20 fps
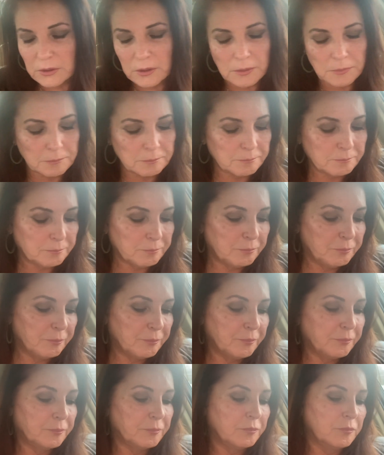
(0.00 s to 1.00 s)
um,
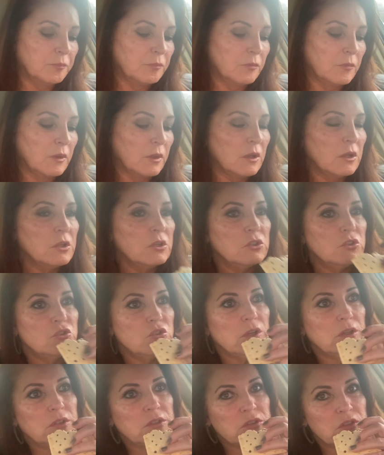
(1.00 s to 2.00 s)
she
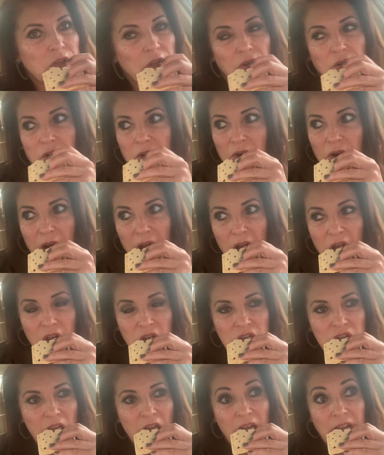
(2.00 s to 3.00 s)
had to sell her
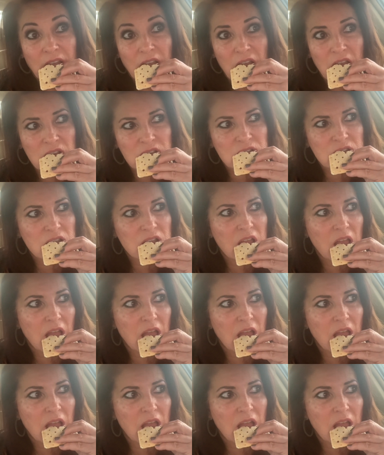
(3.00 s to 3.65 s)
house, I guess.